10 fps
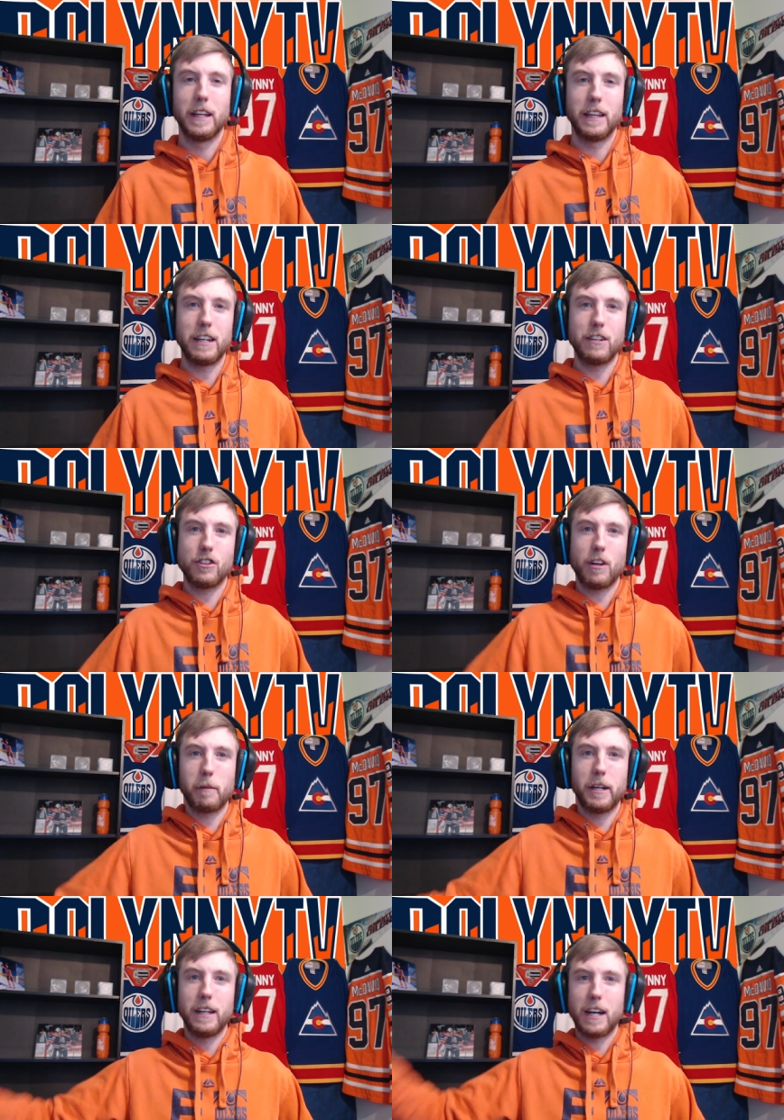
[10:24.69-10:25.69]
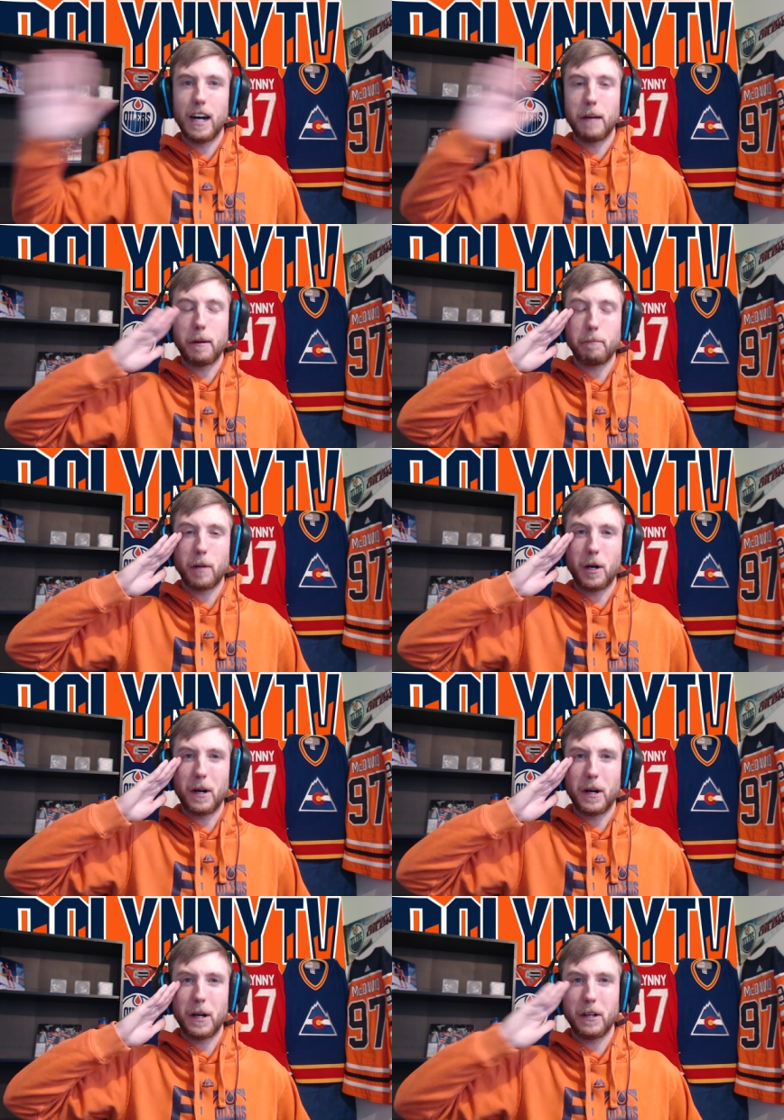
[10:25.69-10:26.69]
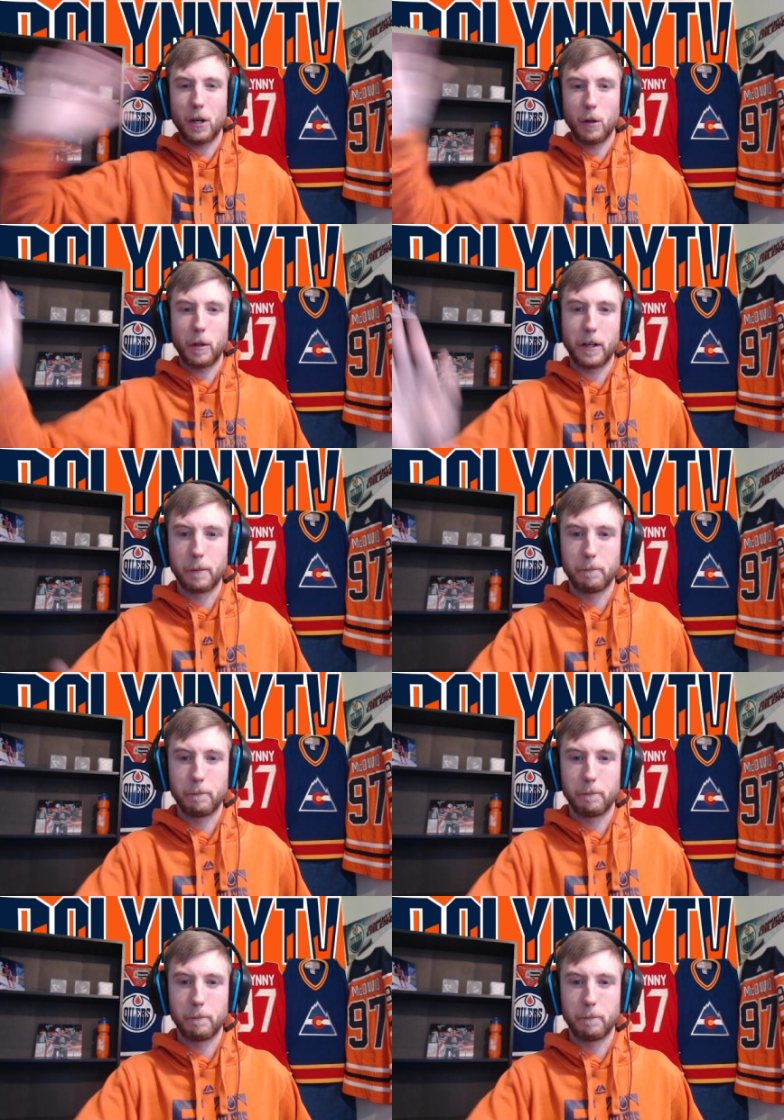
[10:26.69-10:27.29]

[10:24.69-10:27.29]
Ladies and gentlemen, I'm up on out of here.